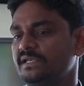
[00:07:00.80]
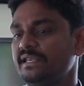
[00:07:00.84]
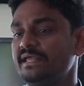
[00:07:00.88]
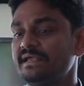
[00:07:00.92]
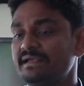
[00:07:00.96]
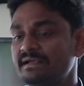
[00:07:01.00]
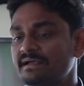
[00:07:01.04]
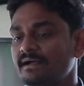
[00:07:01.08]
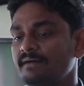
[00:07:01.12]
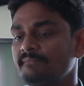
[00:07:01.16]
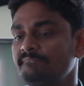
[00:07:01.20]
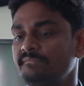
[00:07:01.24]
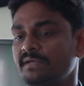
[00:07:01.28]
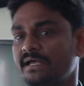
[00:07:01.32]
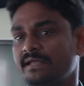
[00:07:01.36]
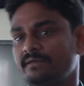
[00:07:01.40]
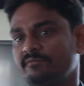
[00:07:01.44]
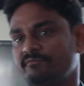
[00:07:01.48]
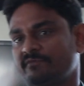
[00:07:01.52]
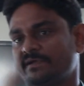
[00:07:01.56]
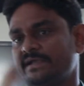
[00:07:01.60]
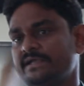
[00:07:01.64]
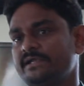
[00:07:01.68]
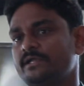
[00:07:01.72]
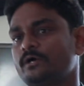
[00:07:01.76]
link up
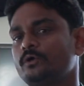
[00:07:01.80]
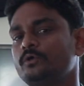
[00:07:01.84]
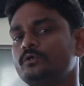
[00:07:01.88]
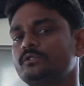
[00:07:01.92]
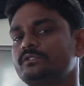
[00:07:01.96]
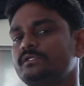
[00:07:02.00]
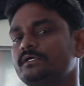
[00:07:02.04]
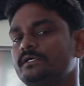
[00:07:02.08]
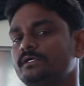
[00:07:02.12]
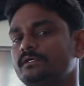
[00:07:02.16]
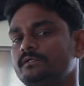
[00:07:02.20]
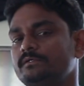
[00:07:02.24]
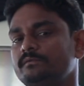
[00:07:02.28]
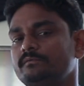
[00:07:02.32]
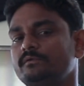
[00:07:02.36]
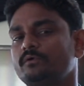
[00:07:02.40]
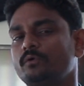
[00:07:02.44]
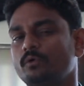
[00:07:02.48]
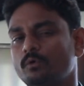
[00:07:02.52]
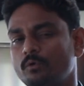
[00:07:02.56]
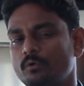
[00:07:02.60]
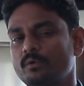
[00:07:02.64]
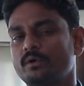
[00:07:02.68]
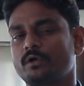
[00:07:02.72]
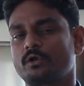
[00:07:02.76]
and find out the
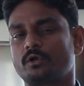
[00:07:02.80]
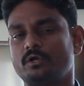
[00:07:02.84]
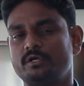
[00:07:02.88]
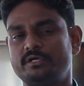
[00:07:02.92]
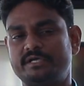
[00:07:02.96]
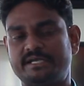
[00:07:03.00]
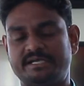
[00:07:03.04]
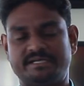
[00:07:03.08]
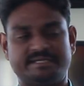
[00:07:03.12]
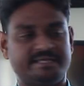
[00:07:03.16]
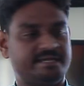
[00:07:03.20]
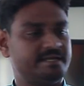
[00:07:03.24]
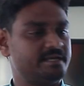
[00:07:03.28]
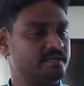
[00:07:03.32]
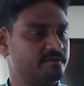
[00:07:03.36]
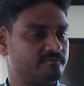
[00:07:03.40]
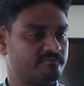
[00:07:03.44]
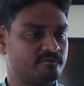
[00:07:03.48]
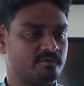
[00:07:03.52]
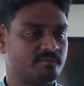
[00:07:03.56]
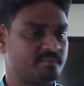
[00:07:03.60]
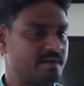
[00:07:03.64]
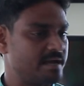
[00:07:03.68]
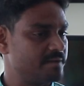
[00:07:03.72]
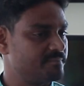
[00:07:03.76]
overall detail
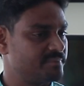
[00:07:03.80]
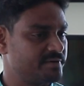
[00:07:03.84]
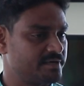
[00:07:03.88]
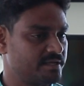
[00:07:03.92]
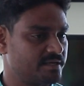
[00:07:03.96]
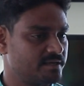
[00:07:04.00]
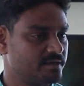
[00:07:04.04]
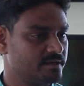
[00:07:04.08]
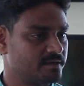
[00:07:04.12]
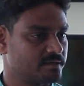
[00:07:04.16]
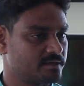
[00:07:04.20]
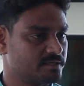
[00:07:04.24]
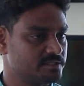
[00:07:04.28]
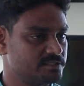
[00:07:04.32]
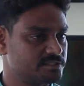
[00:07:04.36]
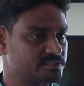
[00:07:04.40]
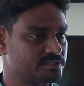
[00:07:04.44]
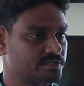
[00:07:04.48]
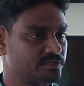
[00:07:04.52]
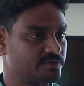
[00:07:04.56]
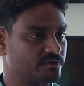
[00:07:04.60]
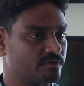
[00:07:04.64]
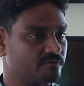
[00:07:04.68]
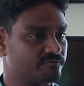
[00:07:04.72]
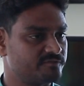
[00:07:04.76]
for my particular
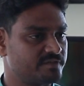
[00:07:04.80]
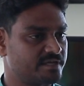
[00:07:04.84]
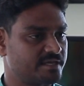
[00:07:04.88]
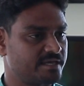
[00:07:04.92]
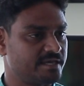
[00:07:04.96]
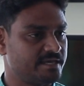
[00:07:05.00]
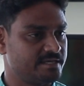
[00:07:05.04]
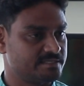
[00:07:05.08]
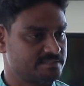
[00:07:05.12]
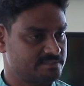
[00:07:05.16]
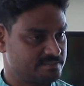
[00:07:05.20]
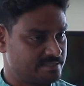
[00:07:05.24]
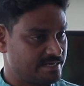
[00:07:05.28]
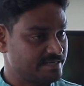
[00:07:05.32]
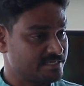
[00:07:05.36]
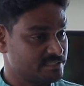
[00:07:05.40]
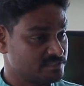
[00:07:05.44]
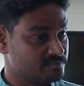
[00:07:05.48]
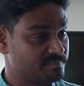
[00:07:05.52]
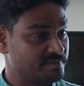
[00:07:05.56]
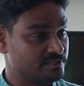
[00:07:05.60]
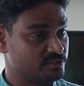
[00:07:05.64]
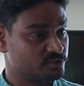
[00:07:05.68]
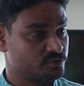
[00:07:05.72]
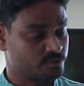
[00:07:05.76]
concern of the case that
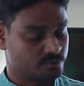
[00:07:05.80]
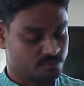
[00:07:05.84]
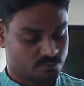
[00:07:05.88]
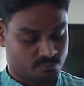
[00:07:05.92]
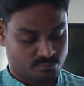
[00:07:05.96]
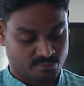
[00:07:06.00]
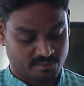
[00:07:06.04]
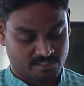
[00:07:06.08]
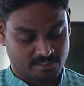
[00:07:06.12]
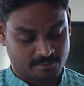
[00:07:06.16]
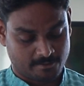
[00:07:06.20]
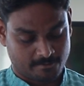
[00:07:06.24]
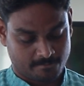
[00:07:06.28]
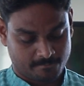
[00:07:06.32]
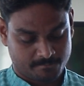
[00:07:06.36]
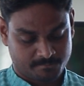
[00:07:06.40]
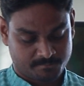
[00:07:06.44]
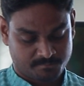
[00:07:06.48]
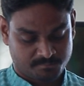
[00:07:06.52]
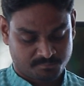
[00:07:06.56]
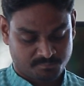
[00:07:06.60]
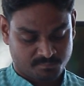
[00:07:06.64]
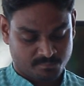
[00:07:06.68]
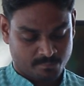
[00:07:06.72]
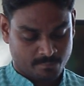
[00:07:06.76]
is mentioned over here.
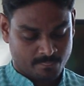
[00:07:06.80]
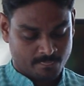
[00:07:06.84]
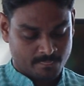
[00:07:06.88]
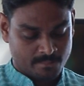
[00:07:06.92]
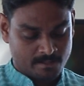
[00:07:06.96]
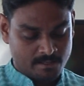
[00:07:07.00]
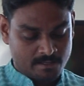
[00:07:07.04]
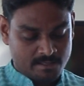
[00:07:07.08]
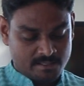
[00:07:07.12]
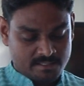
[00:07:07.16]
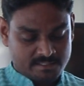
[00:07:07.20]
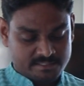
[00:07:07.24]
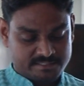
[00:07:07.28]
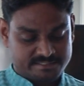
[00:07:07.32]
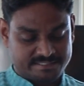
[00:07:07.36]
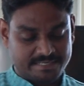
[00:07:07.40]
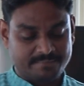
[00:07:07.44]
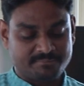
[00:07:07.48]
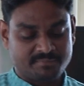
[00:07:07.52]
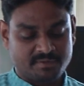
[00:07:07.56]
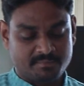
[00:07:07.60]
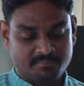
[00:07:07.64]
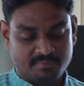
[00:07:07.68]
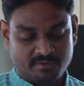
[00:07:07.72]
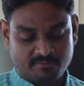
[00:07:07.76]

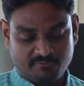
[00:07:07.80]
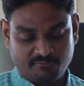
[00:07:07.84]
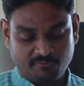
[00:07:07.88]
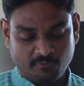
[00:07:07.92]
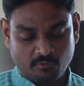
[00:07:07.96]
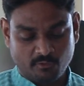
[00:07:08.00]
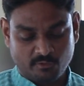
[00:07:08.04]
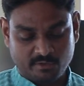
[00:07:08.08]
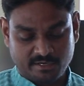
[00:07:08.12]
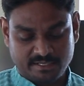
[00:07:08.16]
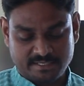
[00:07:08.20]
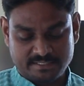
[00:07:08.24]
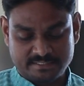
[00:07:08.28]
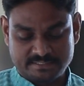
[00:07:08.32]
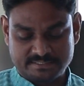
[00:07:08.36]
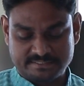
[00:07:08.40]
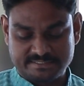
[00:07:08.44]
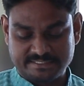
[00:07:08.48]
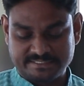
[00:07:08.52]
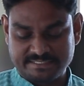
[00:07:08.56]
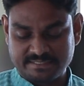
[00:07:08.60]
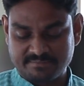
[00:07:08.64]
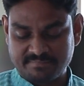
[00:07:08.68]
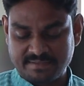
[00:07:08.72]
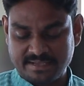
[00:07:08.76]
Step number 4 is
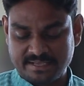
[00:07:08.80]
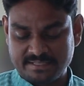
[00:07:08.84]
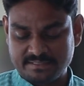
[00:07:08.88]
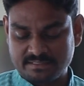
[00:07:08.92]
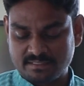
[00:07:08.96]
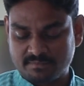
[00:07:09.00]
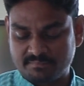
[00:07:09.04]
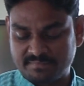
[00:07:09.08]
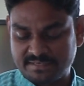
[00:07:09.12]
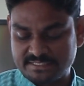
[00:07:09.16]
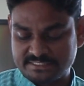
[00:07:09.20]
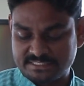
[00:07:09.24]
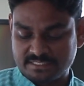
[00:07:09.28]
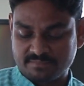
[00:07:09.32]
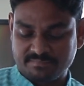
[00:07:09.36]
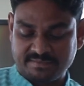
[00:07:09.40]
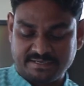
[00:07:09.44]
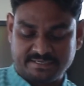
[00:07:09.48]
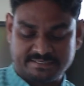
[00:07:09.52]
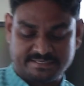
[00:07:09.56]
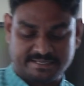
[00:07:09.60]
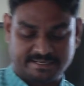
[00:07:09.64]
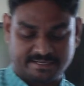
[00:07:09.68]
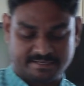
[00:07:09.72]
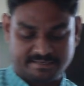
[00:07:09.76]
determine the
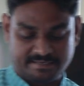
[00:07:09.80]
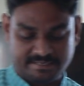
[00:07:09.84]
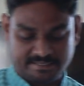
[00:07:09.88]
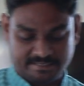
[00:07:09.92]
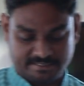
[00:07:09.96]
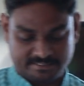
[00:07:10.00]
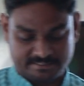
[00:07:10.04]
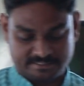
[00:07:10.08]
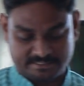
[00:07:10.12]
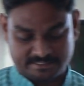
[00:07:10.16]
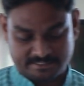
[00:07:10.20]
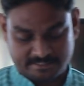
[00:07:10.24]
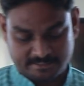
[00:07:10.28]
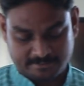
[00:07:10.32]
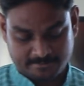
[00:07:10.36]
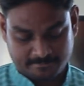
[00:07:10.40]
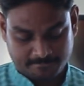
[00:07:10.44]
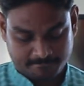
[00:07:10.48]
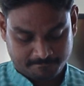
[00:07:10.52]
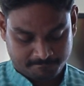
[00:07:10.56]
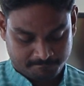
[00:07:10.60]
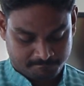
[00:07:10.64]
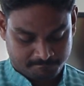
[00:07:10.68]
measurement techniques.